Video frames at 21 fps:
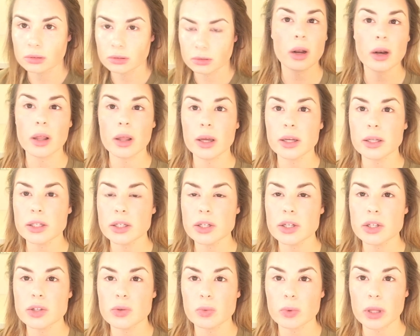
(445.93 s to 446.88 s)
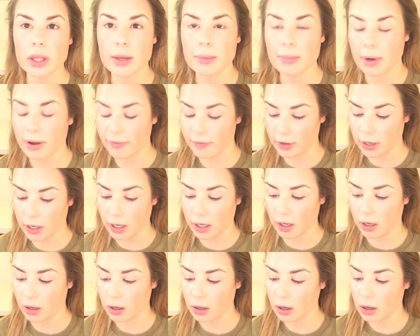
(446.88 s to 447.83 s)
And I like to just really buff it
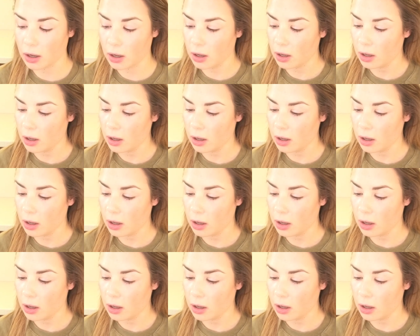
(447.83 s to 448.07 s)
in.